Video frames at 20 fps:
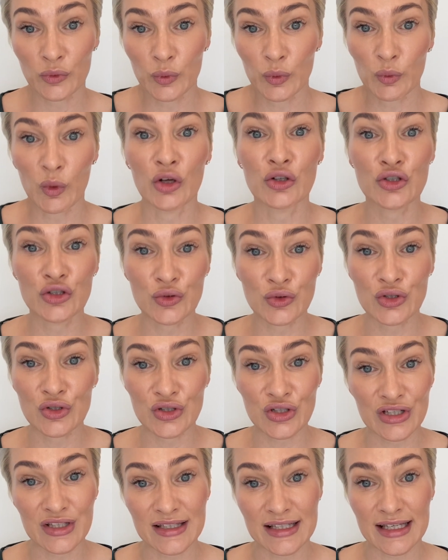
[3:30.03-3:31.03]
We want you to
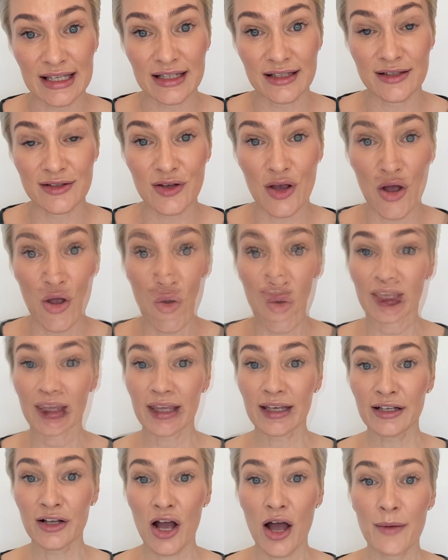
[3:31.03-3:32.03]
succeed. So the
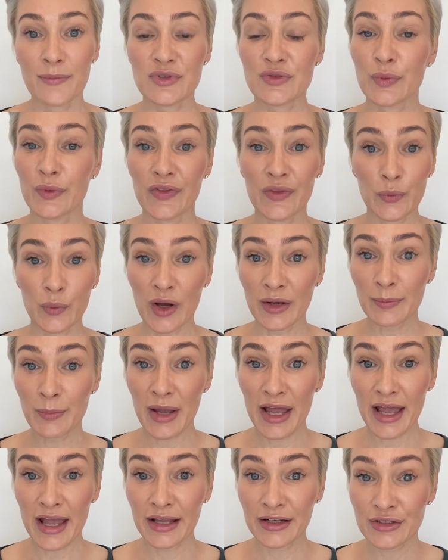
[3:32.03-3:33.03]
kit comes with one
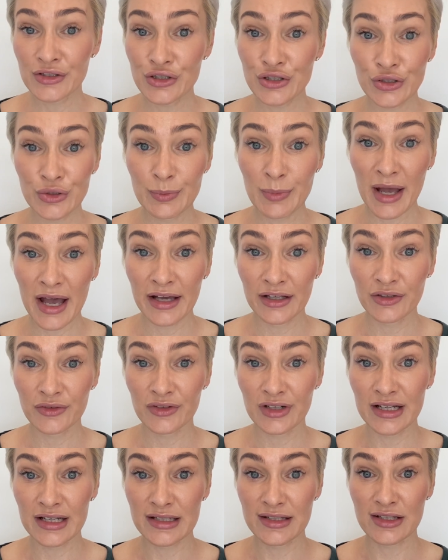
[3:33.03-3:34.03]
pen, two
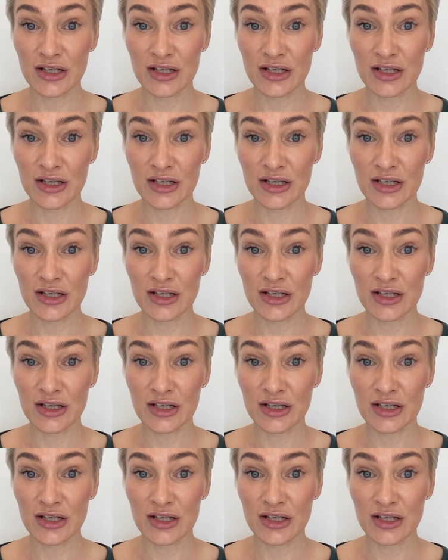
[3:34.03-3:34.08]
batteries,